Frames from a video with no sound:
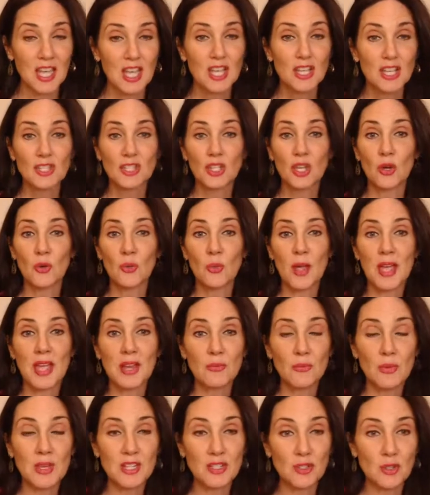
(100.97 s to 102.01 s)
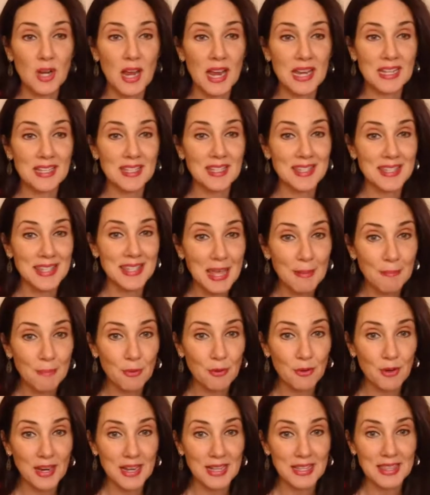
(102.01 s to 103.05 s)
So when we try to
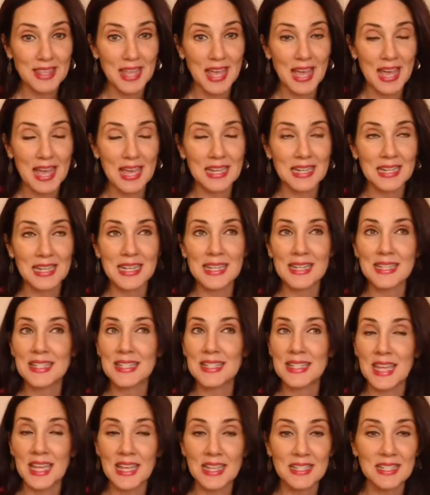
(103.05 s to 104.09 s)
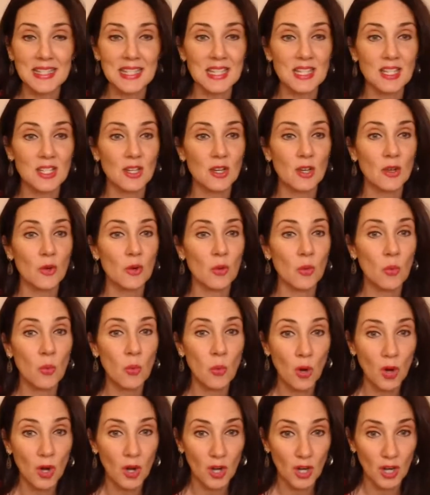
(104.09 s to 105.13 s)
separate that, it doesn't
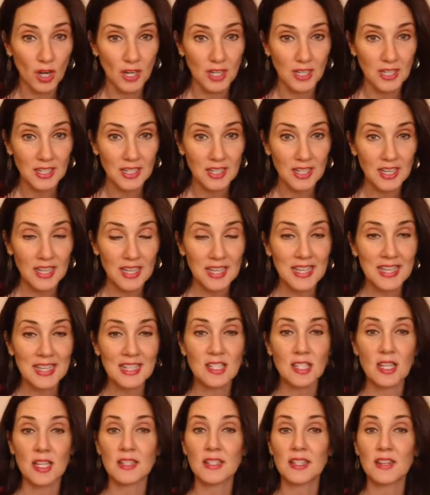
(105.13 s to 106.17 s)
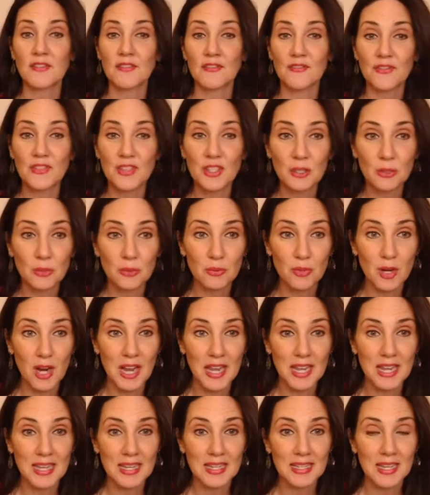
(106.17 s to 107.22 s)
work. It doesn't feel
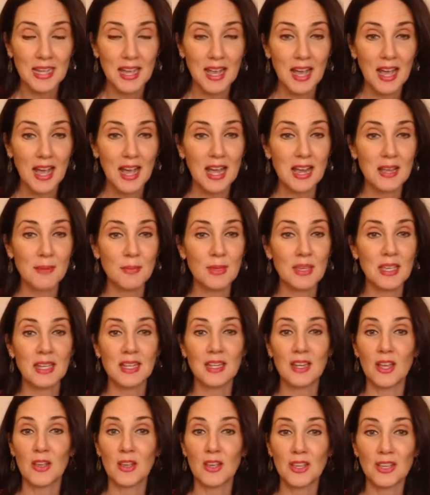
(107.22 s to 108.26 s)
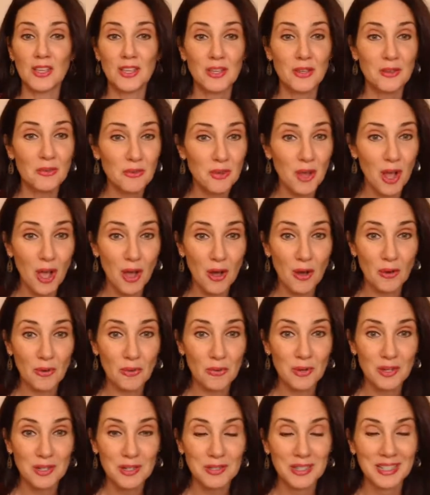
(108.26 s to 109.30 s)
right. I mean,
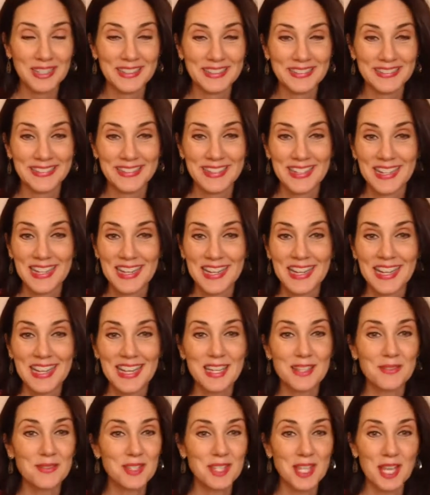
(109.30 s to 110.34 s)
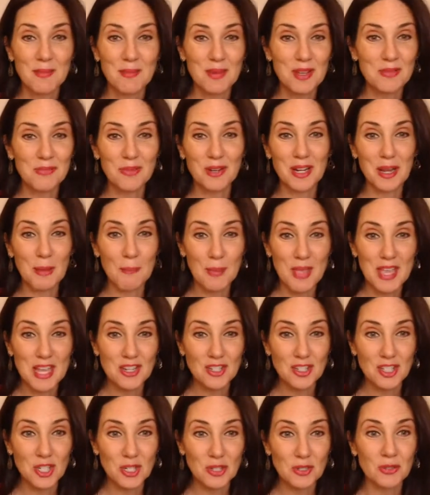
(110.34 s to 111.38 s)
if someone were to
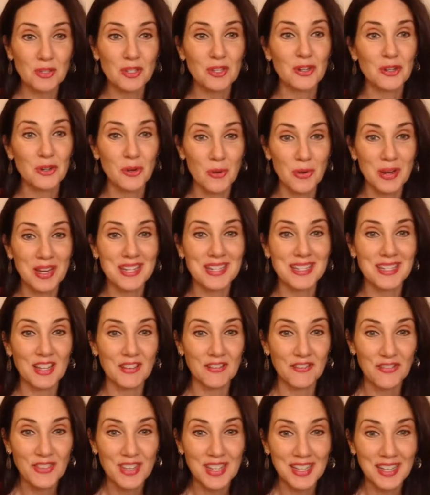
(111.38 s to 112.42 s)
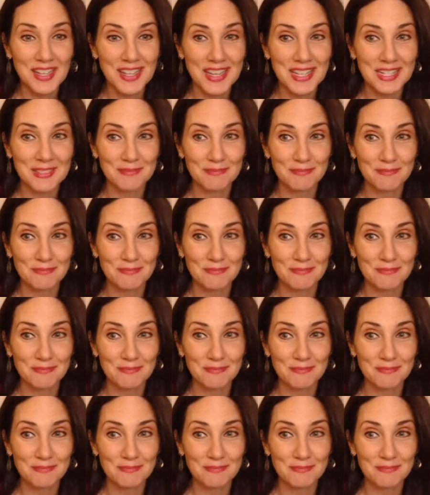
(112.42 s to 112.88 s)
pinch you, you're going to feel it.